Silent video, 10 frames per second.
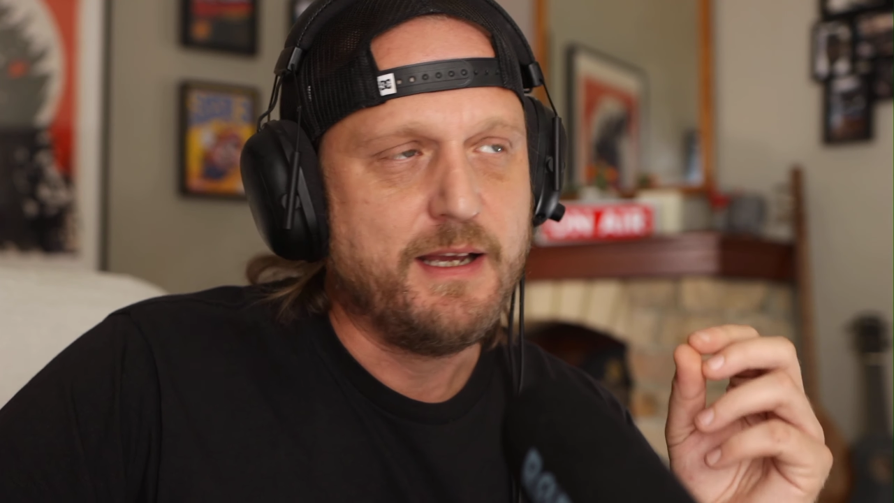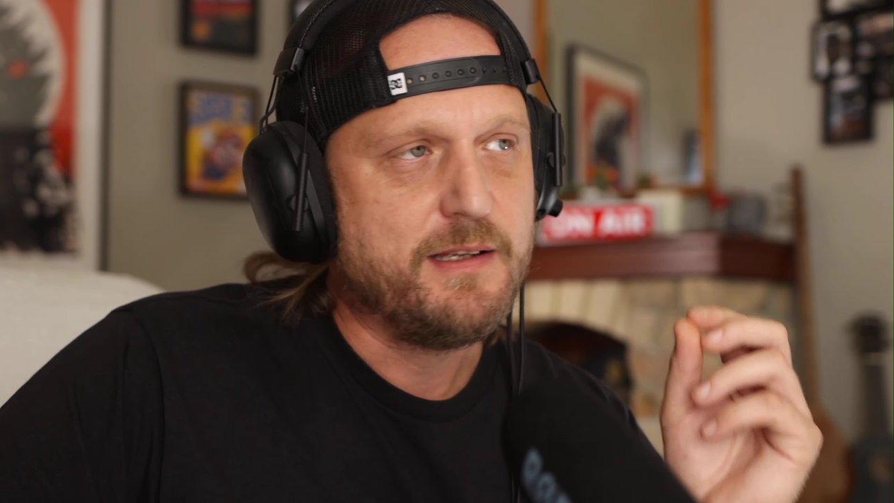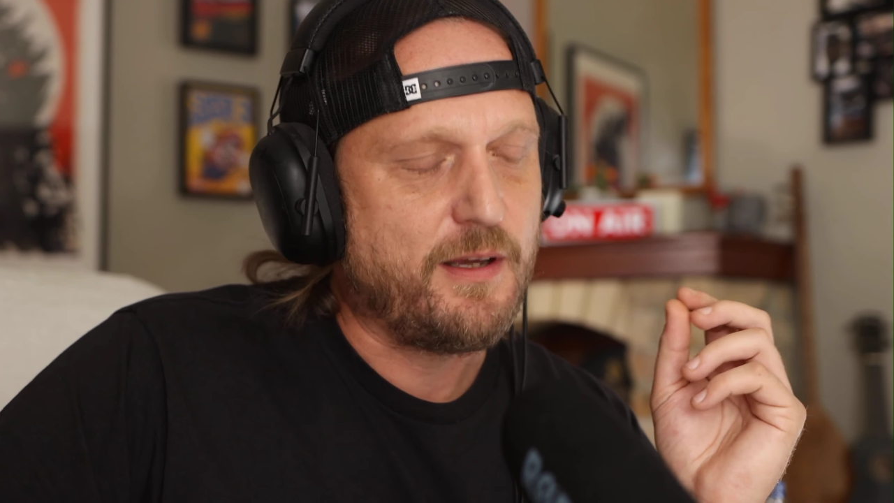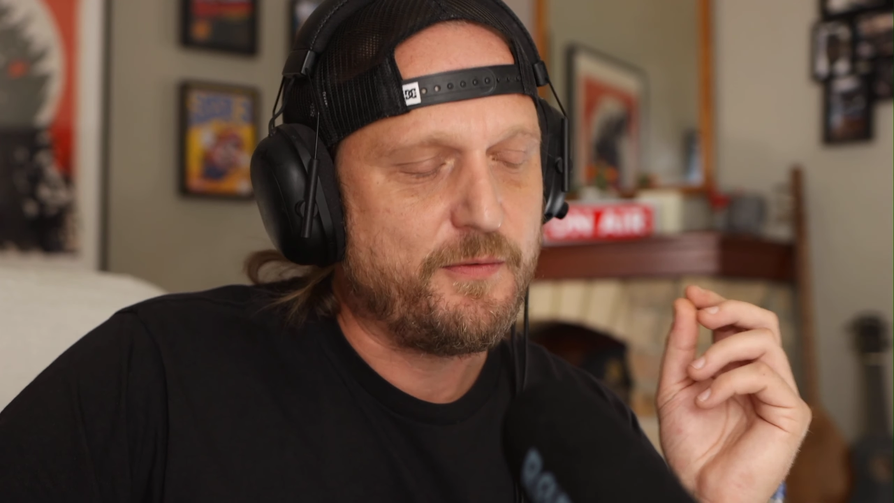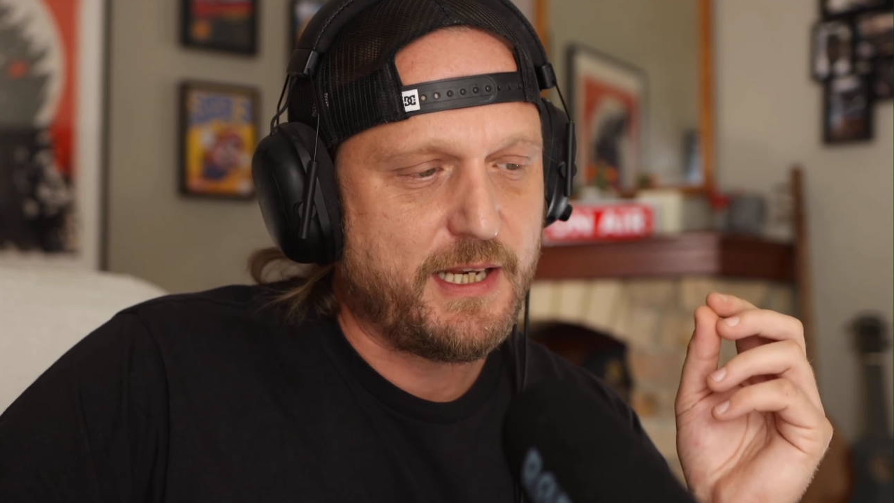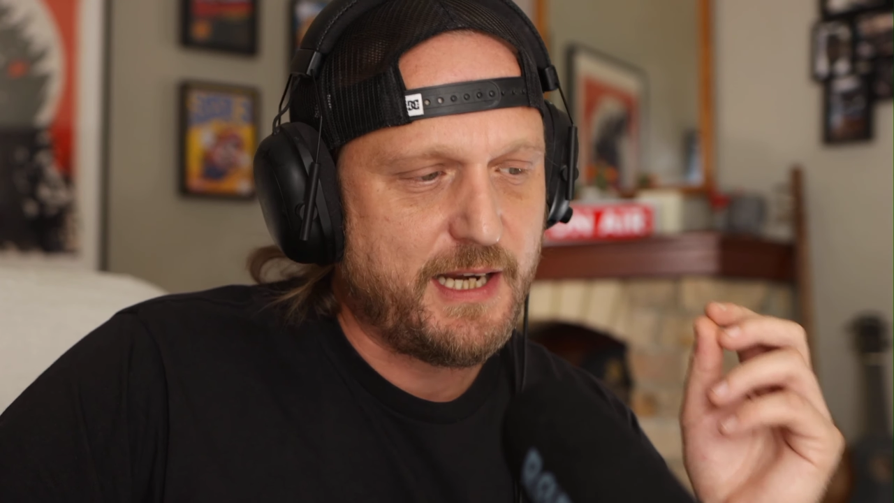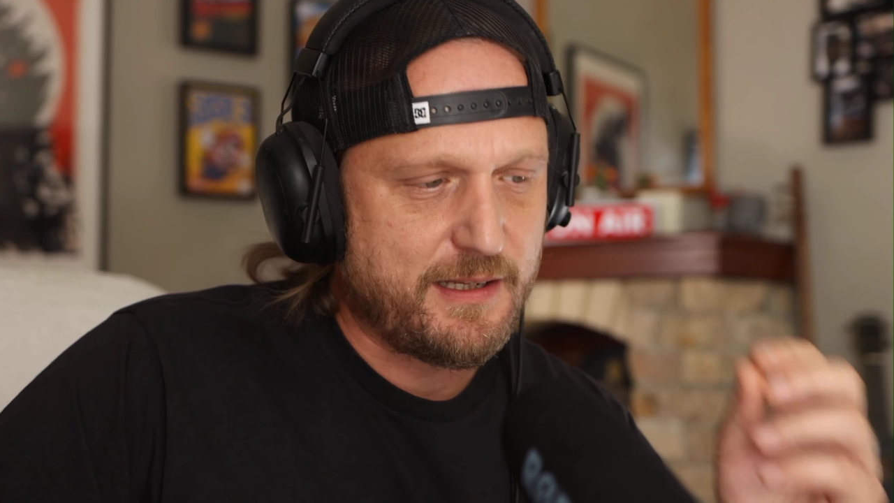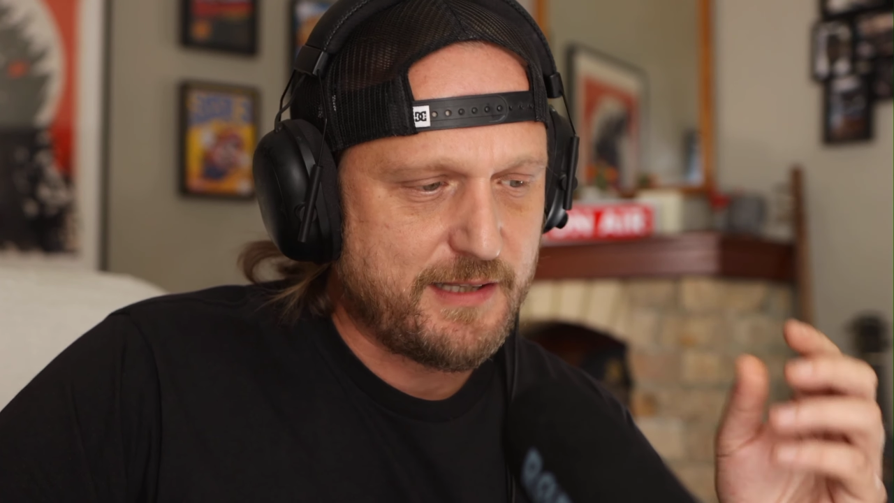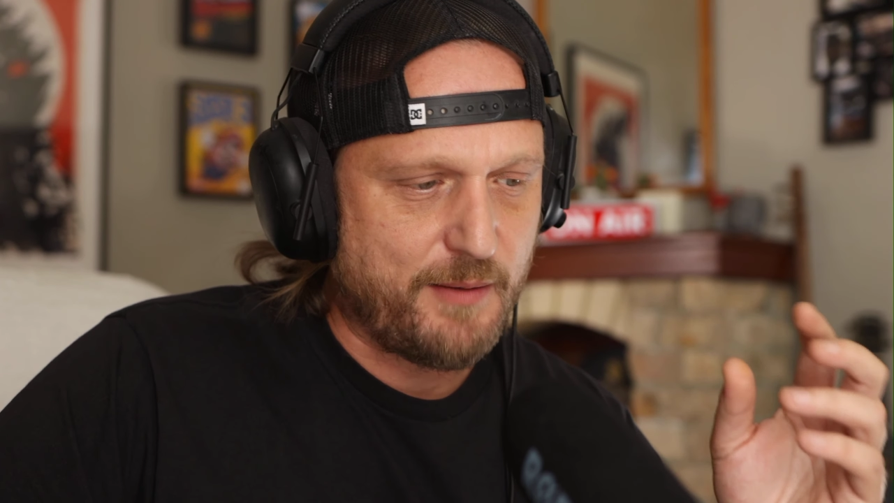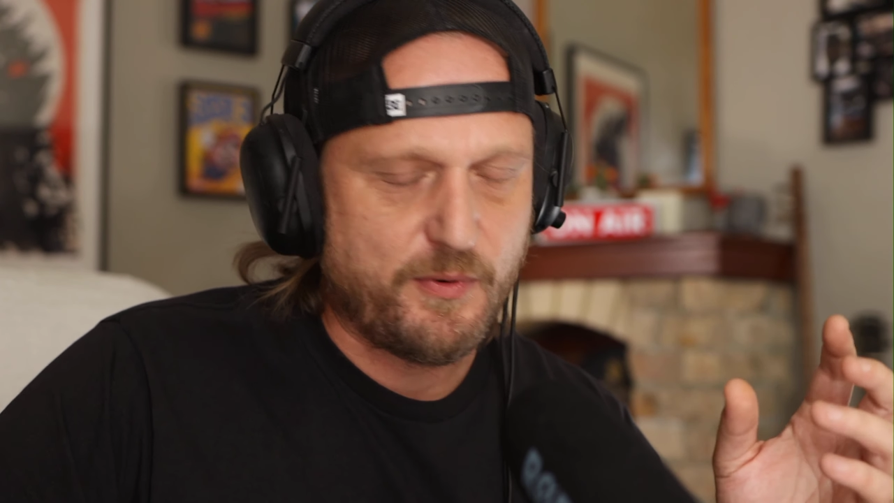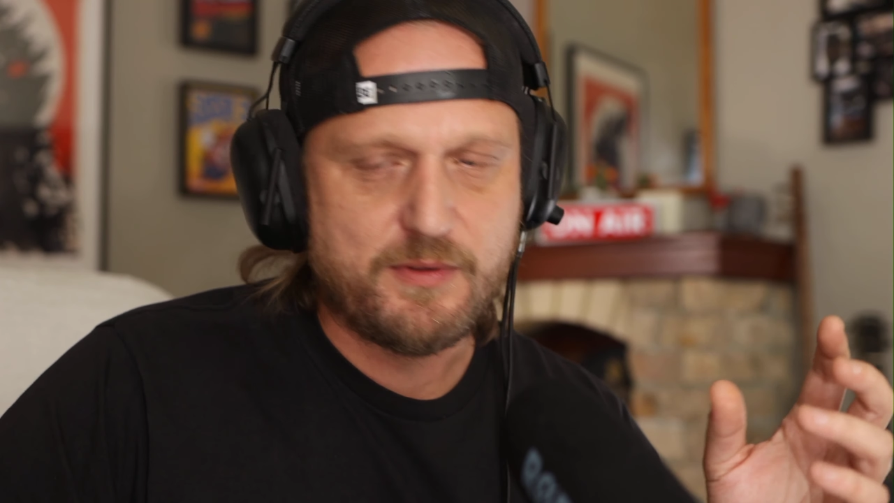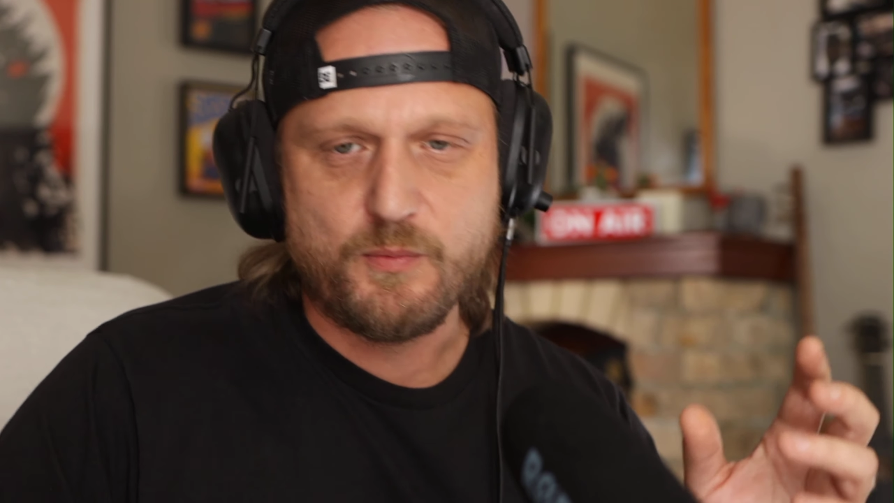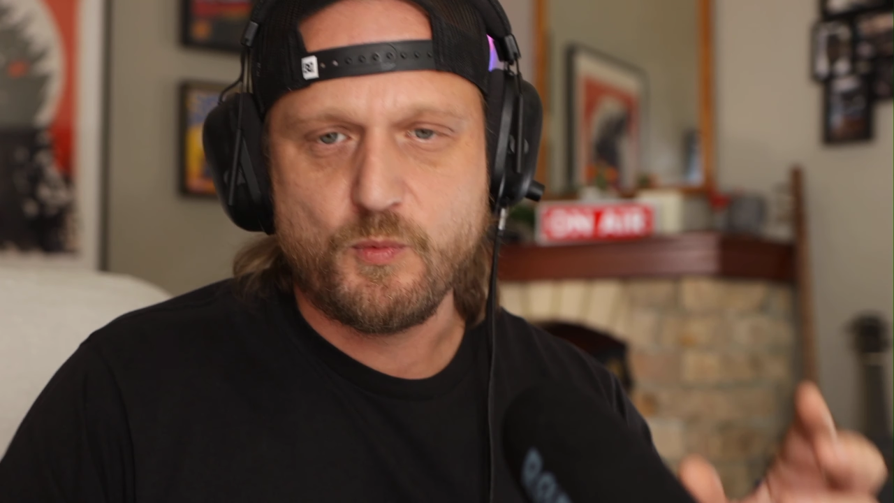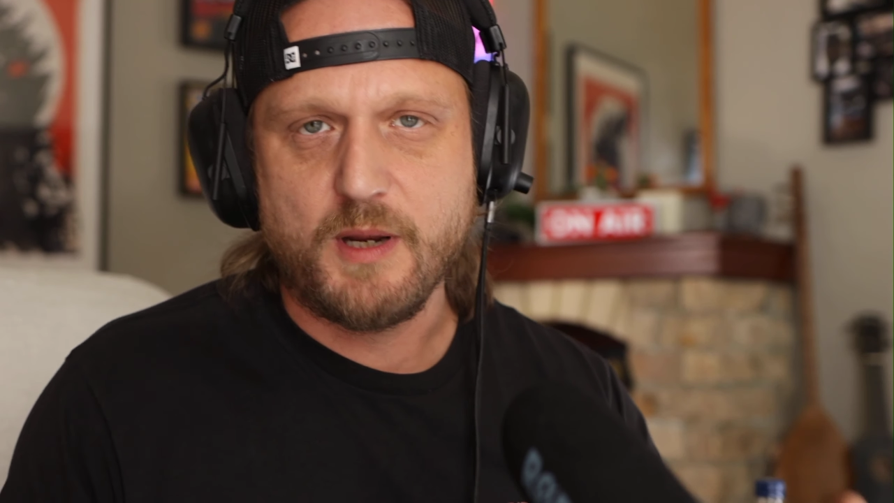So I think the next step was what